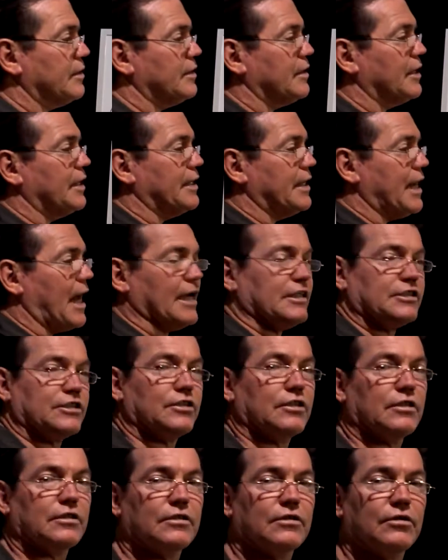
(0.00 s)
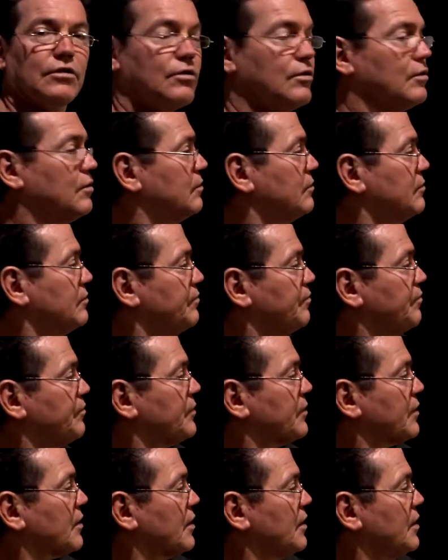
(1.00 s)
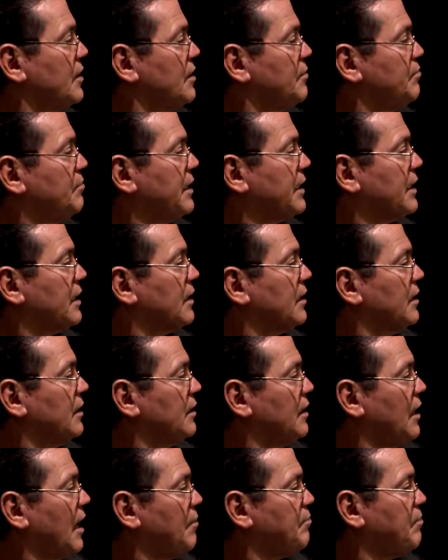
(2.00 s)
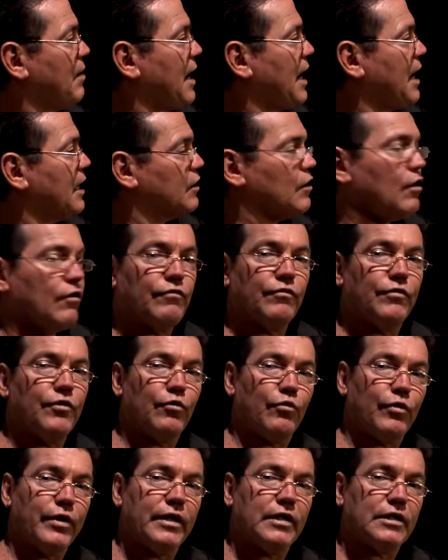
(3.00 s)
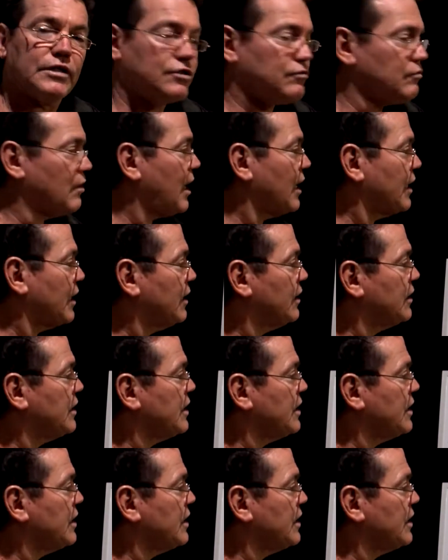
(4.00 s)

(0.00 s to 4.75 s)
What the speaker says: a national, or being a part of the real Australia,